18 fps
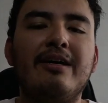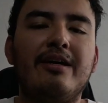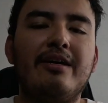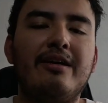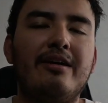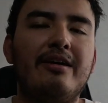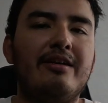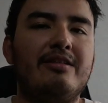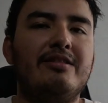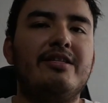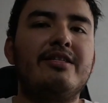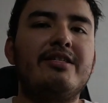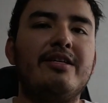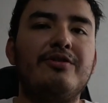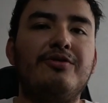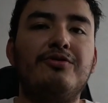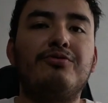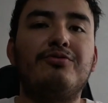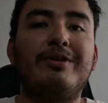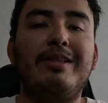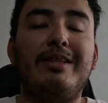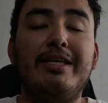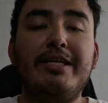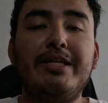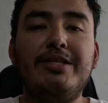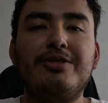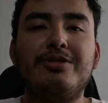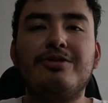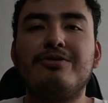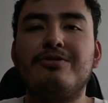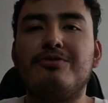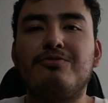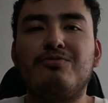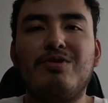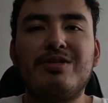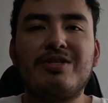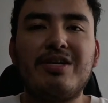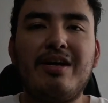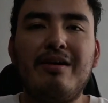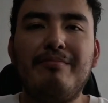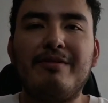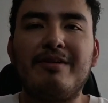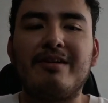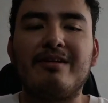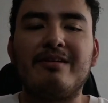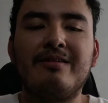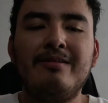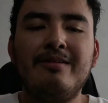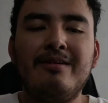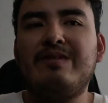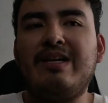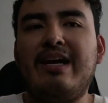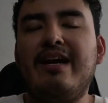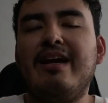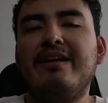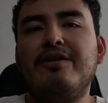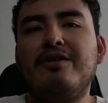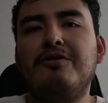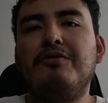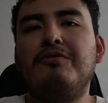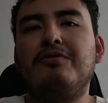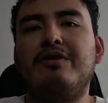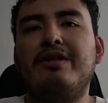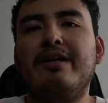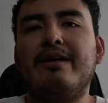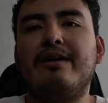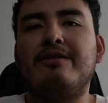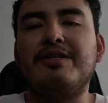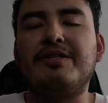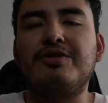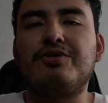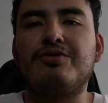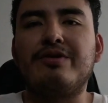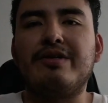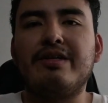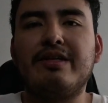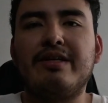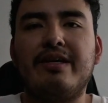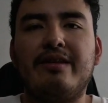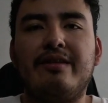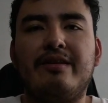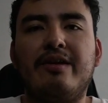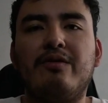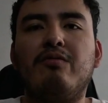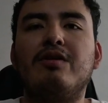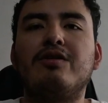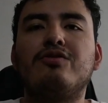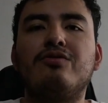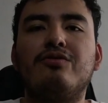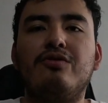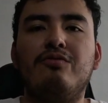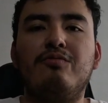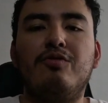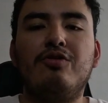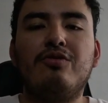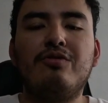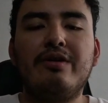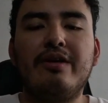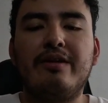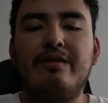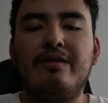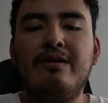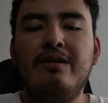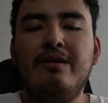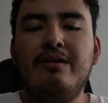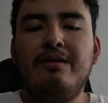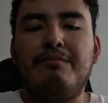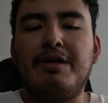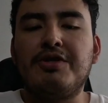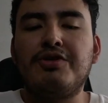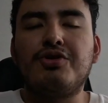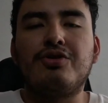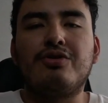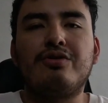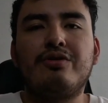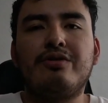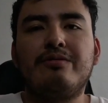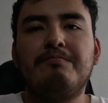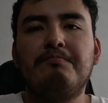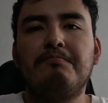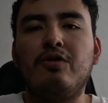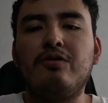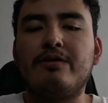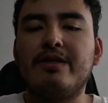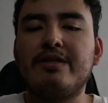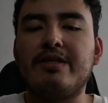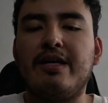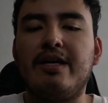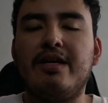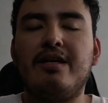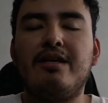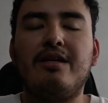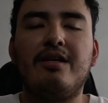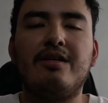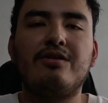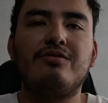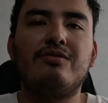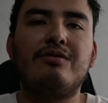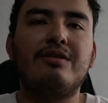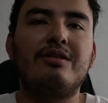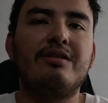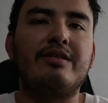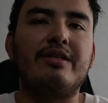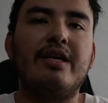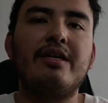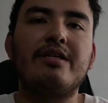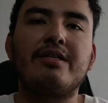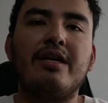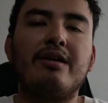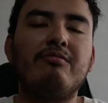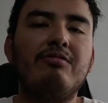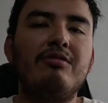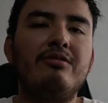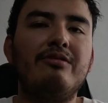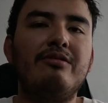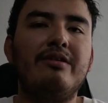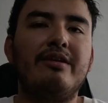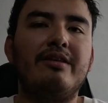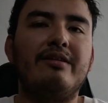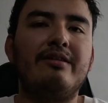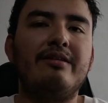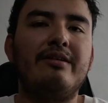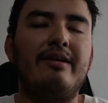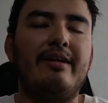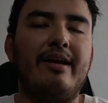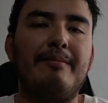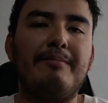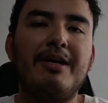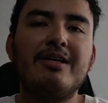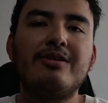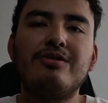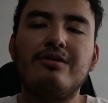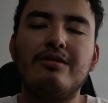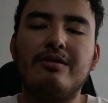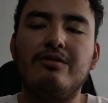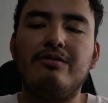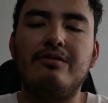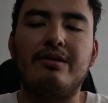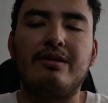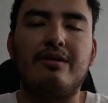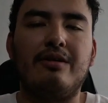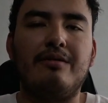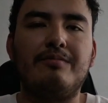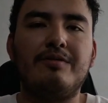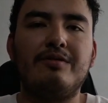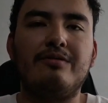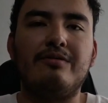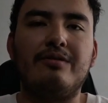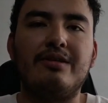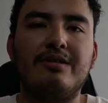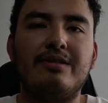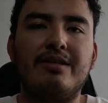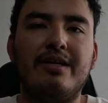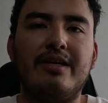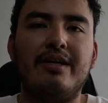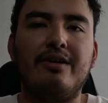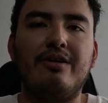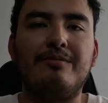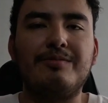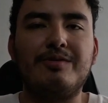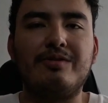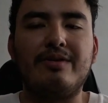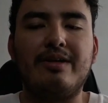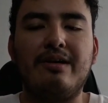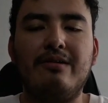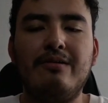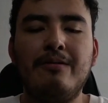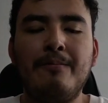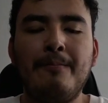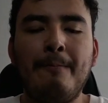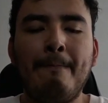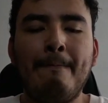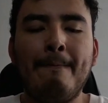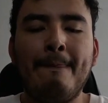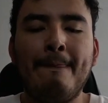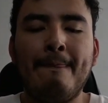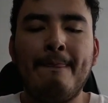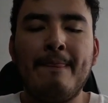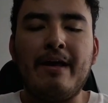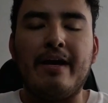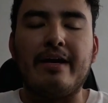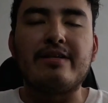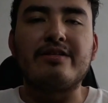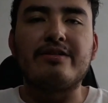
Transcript: Is this a new religion, or what's happening? I know they are intrigued and they want to know more, and my short, honest answer is yes, I will do it. And I'm actually doing up to this day, up to now. I